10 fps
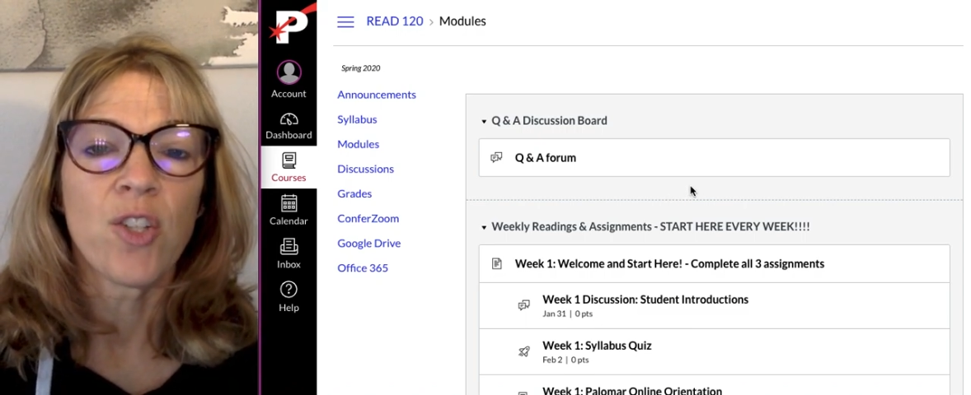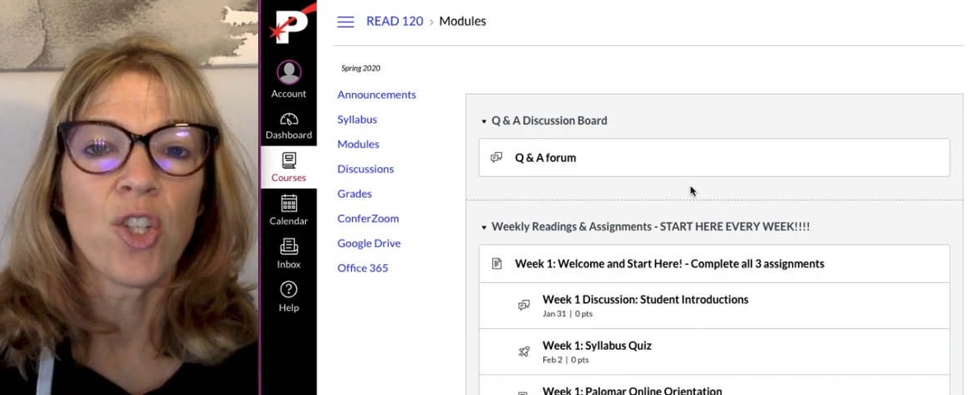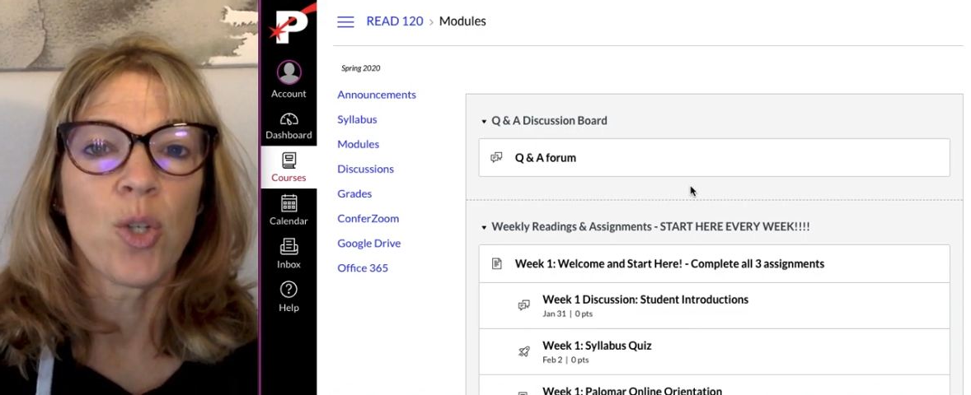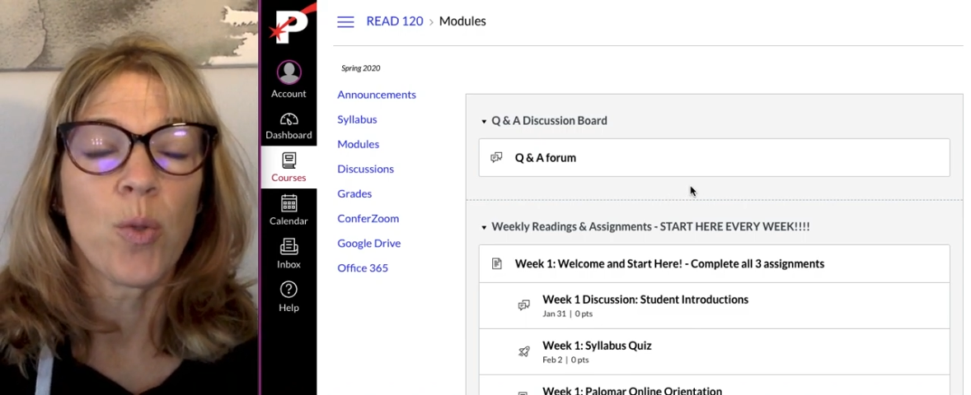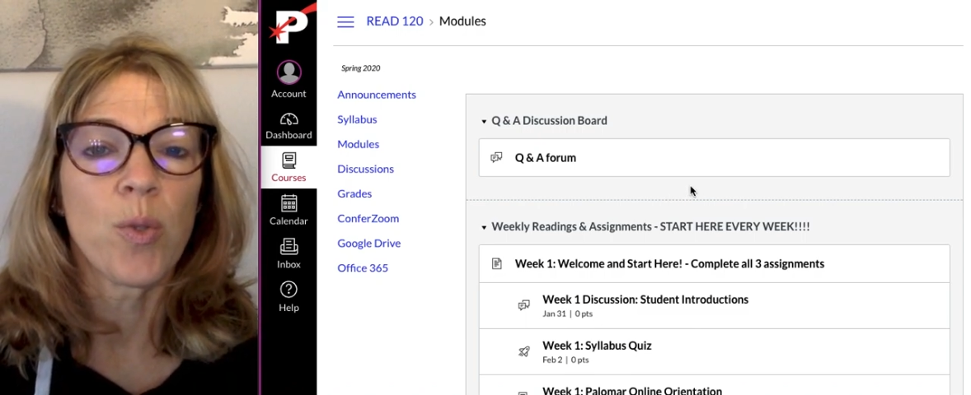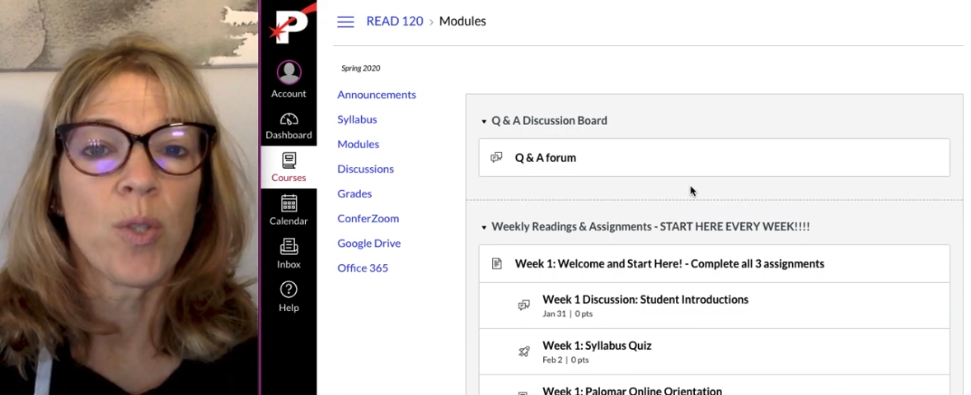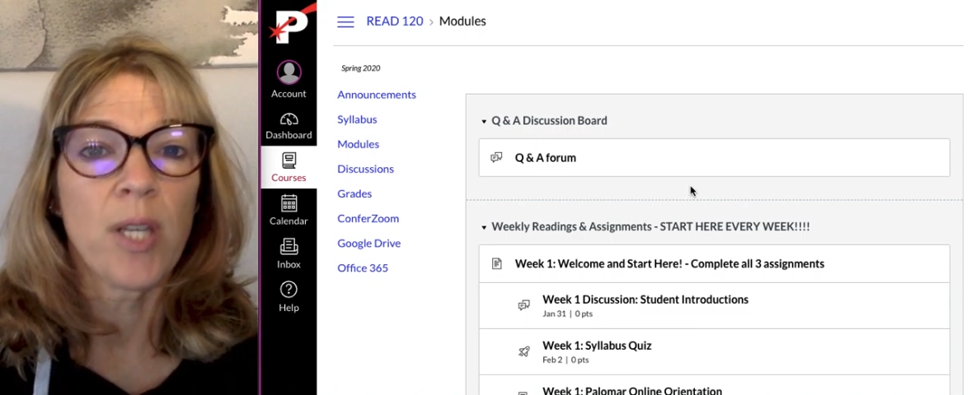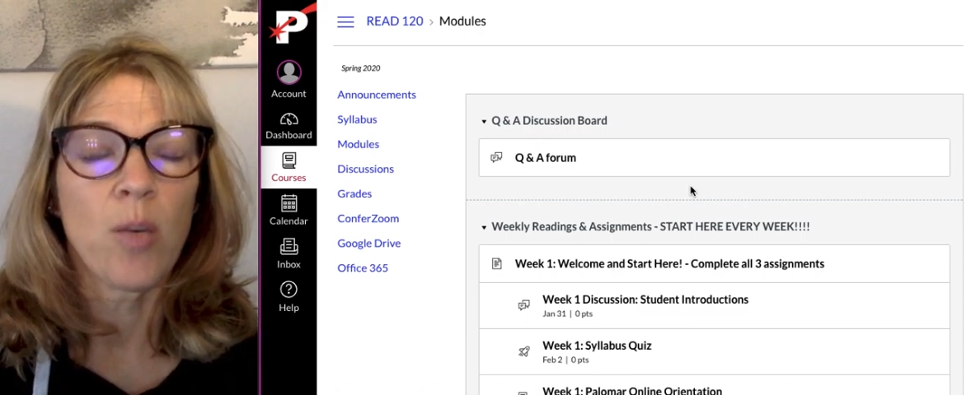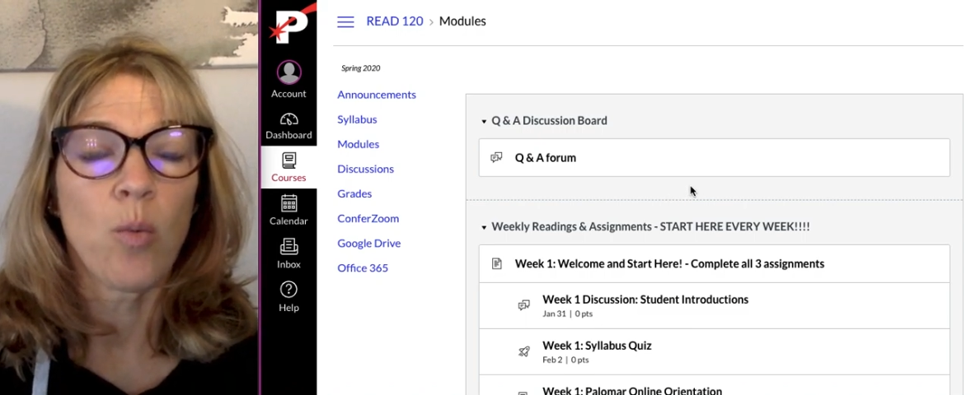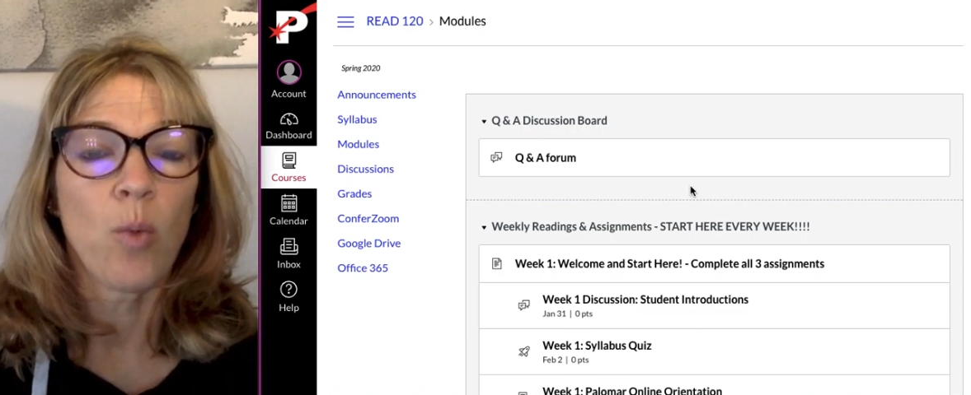to
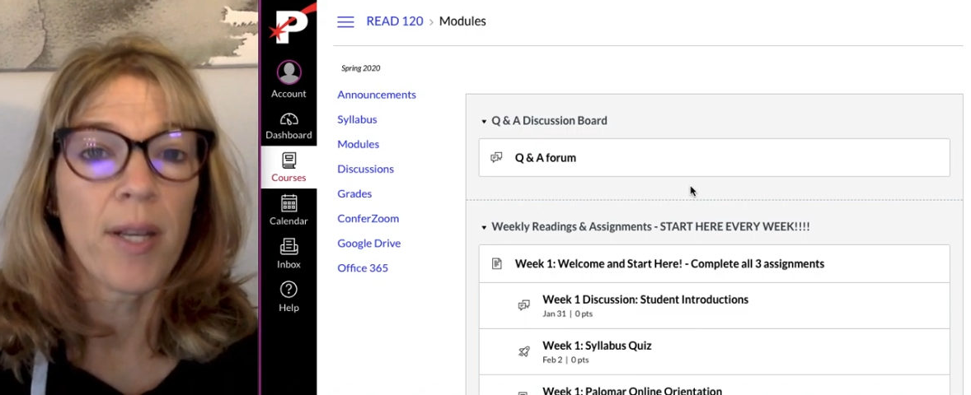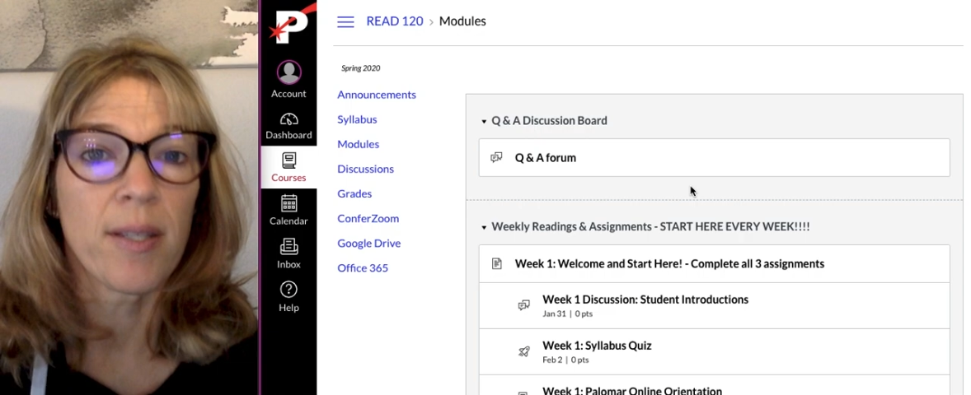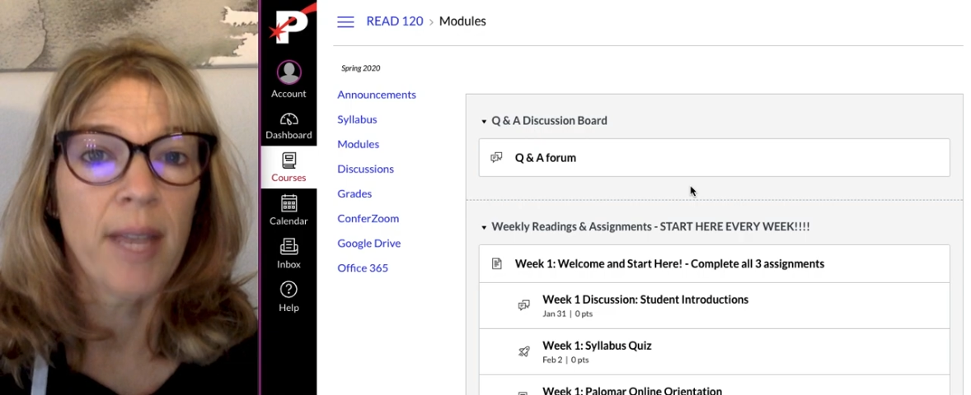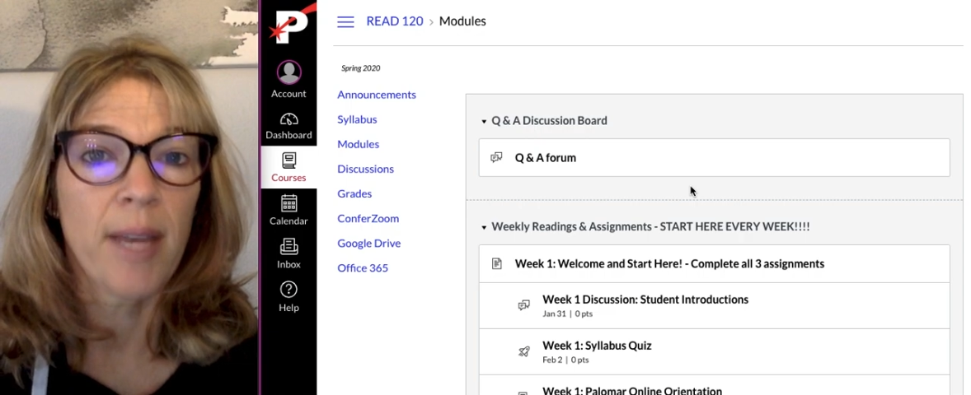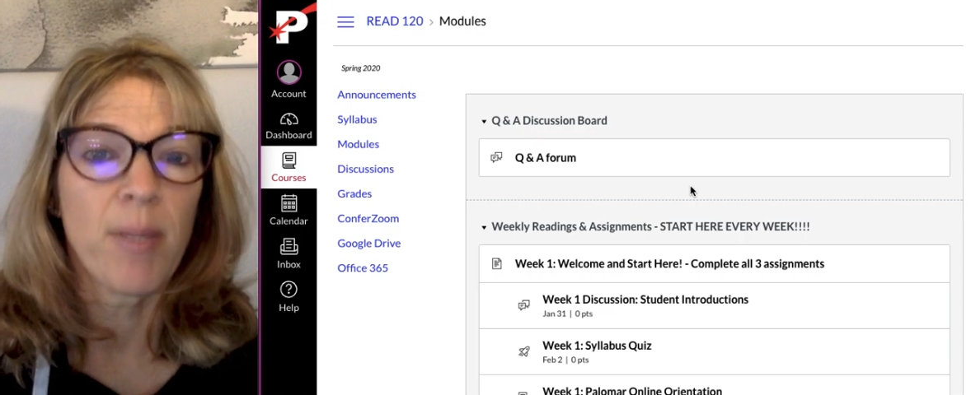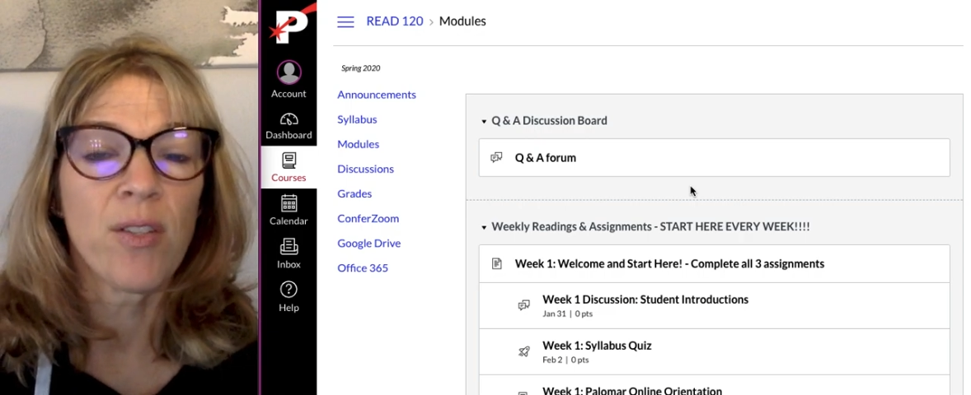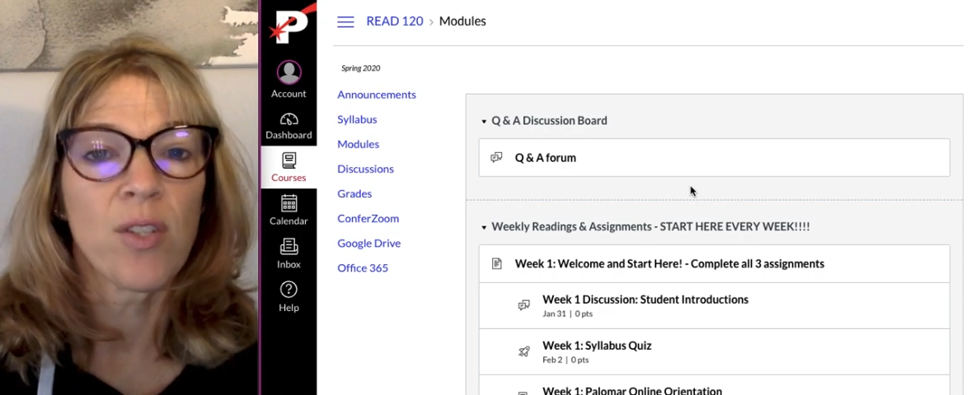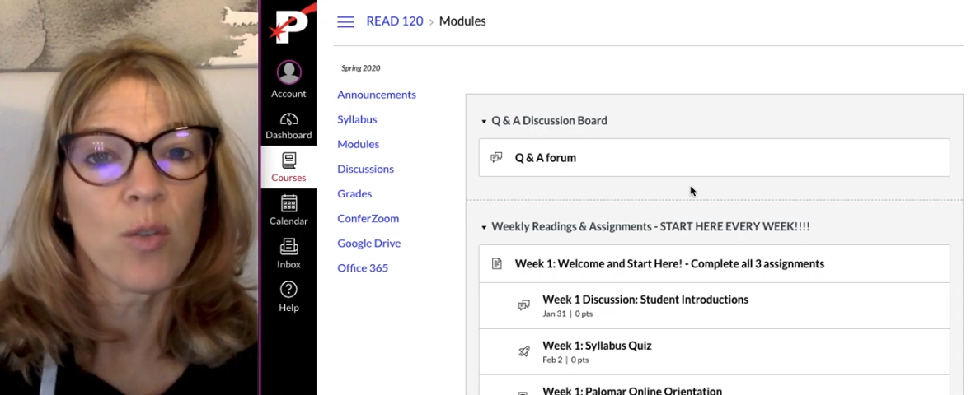see what assignments